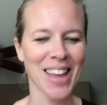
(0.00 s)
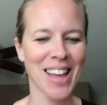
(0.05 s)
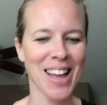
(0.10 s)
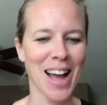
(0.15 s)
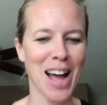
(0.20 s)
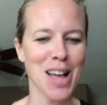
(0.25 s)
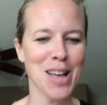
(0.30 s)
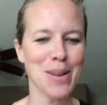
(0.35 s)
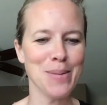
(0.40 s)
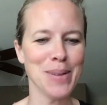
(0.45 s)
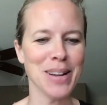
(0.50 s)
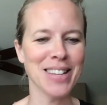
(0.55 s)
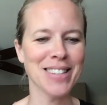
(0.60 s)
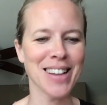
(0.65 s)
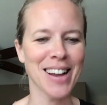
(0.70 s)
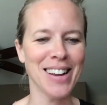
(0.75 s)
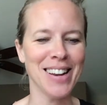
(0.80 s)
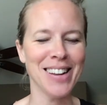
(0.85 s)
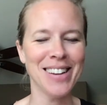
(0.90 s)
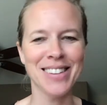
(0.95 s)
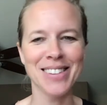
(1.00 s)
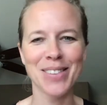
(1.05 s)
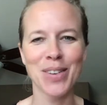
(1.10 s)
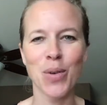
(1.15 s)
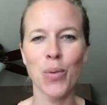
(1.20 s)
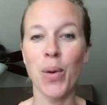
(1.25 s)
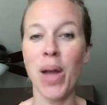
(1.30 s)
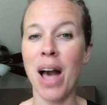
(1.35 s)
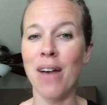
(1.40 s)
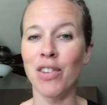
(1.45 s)
I am excited.
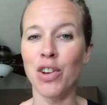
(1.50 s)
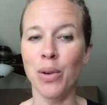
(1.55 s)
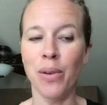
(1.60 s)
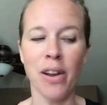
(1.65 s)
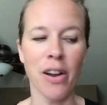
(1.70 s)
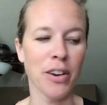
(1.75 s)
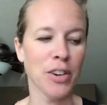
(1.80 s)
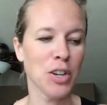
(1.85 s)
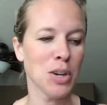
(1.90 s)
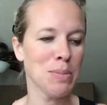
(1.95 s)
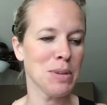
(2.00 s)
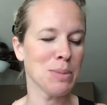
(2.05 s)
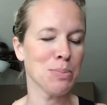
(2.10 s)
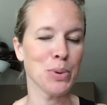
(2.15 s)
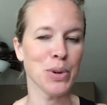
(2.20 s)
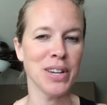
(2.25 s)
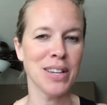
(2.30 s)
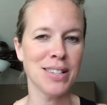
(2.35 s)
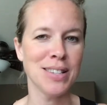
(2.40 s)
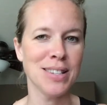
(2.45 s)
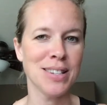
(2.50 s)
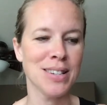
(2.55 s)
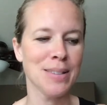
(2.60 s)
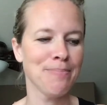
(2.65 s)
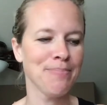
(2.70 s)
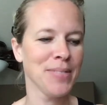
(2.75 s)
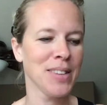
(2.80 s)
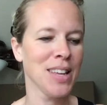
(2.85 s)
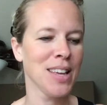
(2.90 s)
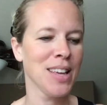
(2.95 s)
We have a new character, Miss Priest,
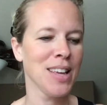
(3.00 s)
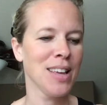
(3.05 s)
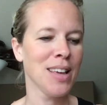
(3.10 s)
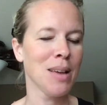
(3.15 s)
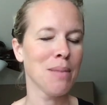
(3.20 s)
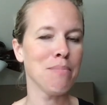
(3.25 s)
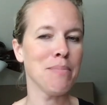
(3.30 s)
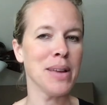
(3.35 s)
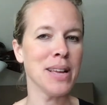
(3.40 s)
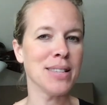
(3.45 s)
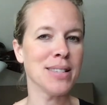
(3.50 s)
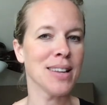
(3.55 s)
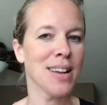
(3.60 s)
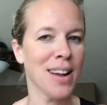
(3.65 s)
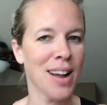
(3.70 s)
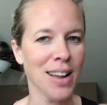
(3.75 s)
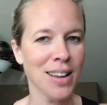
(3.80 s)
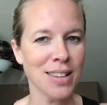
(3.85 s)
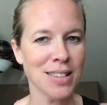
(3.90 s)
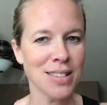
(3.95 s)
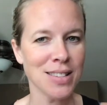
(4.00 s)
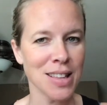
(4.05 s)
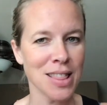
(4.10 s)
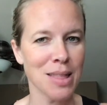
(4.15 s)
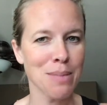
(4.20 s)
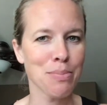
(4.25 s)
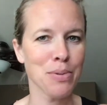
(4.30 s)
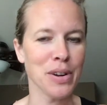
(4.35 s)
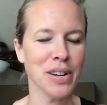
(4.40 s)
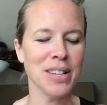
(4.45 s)
Miss Hyacinth
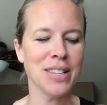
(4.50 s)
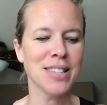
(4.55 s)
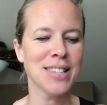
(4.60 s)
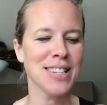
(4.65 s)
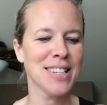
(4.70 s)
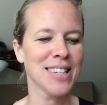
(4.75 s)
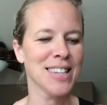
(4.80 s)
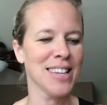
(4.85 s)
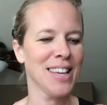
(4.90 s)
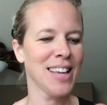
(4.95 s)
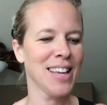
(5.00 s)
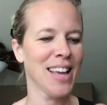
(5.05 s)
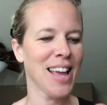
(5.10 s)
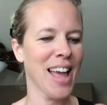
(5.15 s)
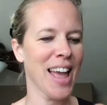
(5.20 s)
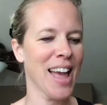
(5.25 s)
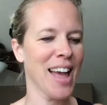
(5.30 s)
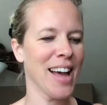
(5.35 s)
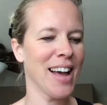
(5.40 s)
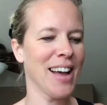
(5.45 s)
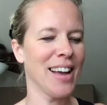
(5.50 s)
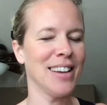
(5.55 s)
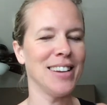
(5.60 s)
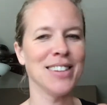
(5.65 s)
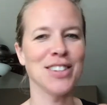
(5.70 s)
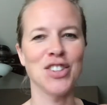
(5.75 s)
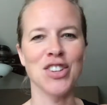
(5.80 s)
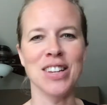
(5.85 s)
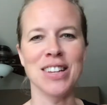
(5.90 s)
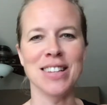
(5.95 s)
Priest, and
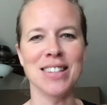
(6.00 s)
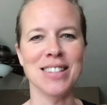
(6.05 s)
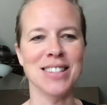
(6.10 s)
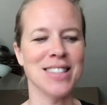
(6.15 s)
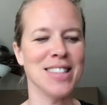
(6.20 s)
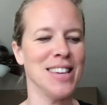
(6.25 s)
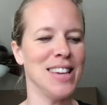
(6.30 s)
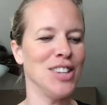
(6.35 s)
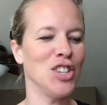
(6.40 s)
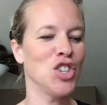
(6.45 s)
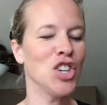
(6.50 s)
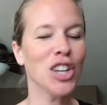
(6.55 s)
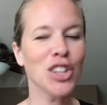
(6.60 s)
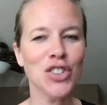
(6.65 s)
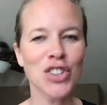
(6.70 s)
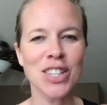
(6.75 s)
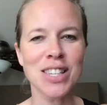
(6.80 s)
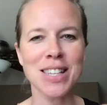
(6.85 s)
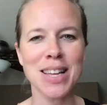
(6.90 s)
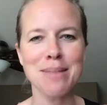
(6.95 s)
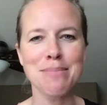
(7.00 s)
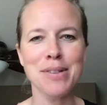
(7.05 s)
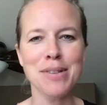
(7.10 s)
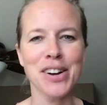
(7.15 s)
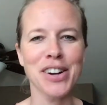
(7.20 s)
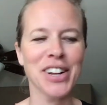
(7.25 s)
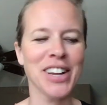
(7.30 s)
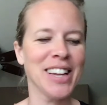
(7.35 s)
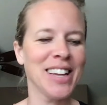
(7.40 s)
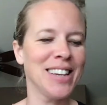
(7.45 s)
she is the children's
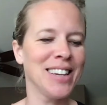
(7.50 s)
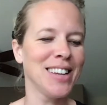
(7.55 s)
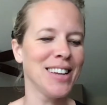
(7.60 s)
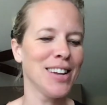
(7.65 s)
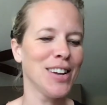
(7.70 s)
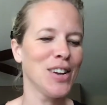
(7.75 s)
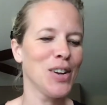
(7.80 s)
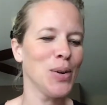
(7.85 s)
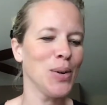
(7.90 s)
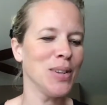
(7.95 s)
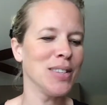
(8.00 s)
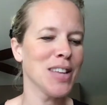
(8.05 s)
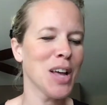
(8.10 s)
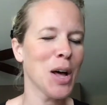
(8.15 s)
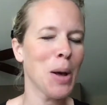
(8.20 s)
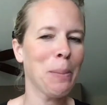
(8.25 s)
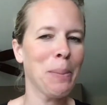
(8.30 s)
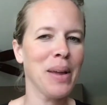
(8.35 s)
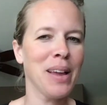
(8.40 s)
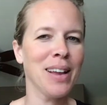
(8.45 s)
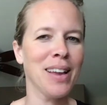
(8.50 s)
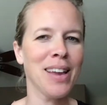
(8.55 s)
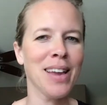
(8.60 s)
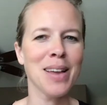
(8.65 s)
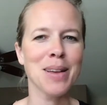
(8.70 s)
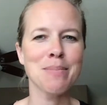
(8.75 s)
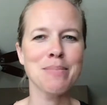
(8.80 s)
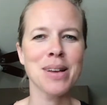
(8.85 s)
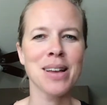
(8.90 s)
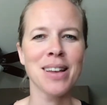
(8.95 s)
librarian who is helping
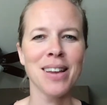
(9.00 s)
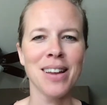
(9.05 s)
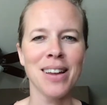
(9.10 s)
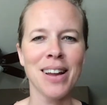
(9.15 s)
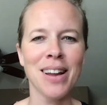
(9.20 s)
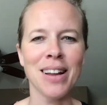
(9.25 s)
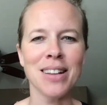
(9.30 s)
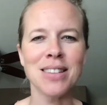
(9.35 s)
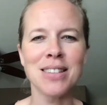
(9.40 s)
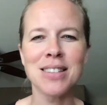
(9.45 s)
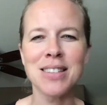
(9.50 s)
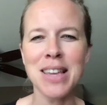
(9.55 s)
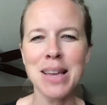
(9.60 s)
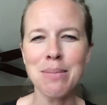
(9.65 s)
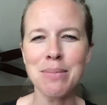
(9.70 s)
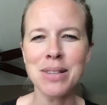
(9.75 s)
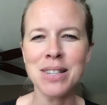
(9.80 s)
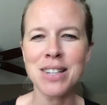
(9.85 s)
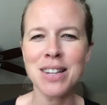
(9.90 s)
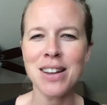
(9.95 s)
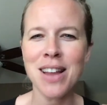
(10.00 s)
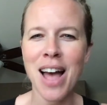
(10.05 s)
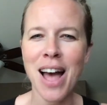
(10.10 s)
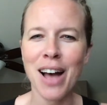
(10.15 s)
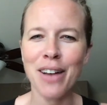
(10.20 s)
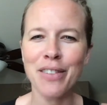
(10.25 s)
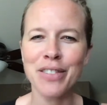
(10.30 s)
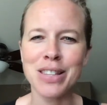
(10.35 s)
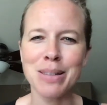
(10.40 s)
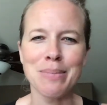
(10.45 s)
him and seems to
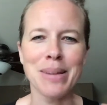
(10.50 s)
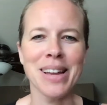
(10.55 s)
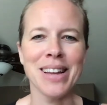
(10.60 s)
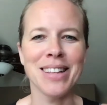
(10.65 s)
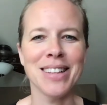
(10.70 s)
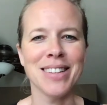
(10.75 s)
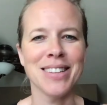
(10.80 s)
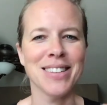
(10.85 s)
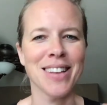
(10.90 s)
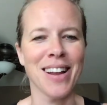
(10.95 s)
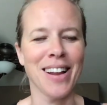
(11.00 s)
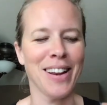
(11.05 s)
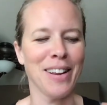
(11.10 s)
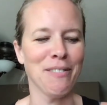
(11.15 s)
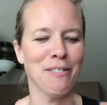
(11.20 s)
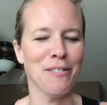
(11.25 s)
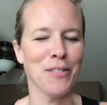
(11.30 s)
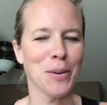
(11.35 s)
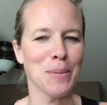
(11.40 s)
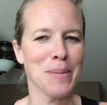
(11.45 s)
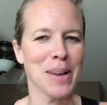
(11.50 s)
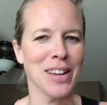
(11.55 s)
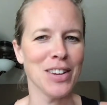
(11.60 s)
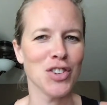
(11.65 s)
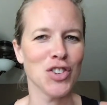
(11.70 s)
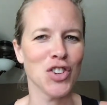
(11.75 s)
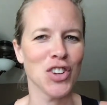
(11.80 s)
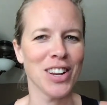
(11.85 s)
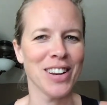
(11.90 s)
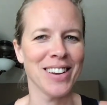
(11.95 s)
have some inside
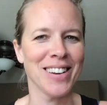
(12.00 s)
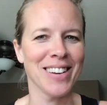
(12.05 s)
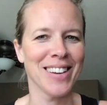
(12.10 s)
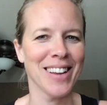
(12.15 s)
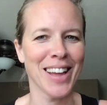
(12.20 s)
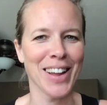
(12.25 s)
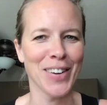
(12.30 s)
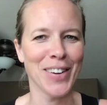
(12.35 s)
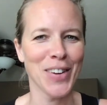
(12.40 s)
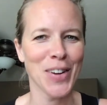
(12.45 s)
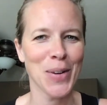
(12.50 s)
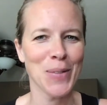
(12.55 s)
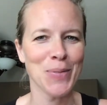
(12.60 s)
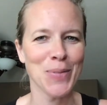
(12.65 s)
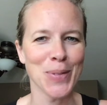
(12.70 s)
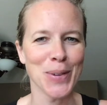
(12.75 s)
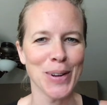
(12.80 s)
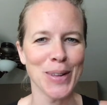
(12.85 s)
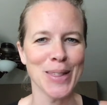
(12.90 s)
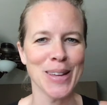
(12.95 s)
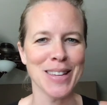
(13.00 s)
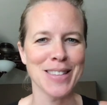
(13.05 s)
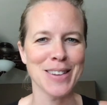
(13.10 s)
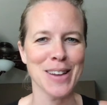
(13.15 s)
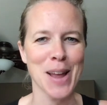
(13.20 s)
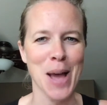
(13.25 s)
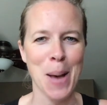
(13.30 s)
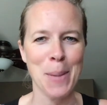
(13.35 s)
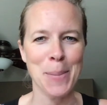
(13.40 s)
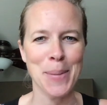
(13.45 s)
information. I don't know. What do you think is going
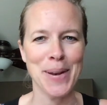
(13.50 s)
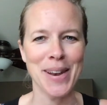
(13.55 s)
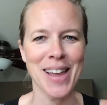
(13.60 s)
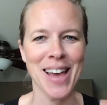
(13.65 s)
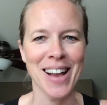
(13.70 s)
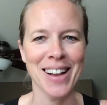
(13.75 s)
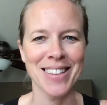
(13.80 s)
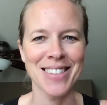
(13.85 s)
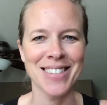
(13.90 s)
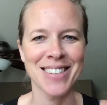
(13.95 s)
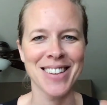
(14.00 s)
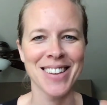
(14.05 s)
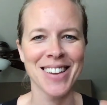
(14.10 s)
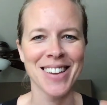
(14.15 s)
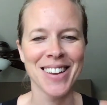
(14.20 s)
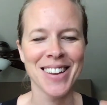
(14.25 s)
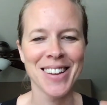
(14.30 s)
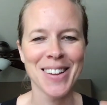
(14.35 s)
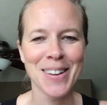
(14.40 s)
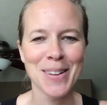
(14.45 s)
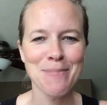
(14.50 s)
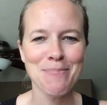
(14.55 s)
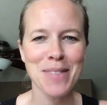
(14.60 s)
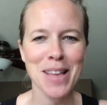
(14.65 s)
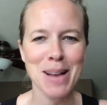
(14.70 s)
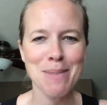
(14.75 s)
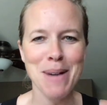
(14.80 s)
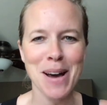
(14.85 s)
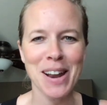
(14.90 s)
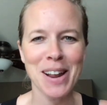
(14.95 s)
to happen next? Think
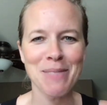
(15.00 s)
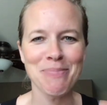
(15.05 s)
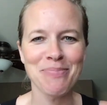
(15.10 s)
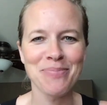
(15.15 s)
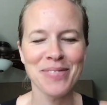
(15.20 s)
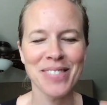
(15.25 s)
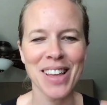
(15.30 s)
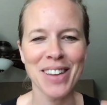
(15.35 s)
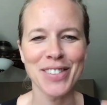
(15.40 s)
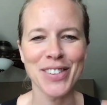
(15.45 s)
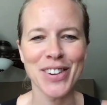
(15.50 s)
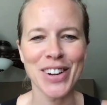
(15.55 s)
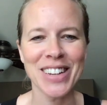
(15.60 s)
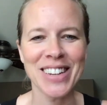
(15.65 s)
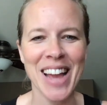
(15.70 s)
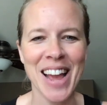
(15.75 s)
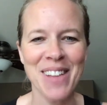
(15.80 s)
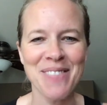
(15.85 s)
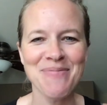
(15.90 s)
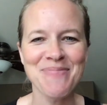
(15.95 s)
about it. Have a great day.